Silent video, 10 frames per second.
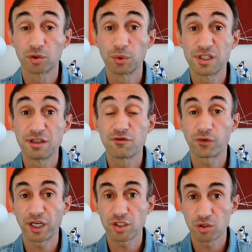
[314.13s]
to receive
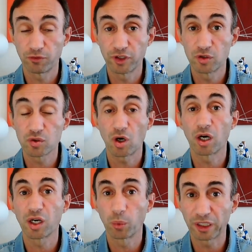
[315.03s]
fresh new videos
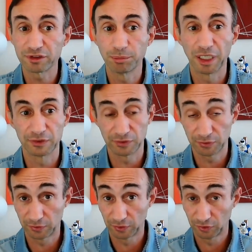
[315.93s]
on a weekly
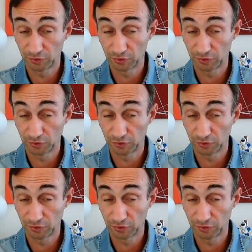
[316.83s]
basis.